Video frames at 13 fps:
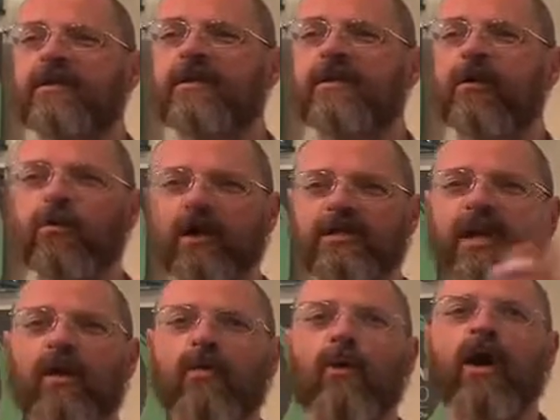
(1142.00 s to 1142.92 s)
the question
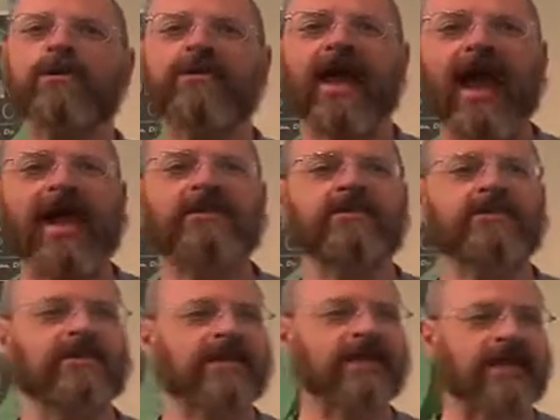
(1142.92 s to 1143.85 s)
I want to ask
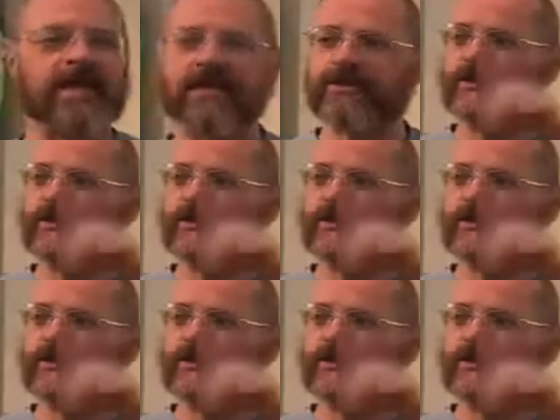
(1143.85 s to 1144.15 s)
each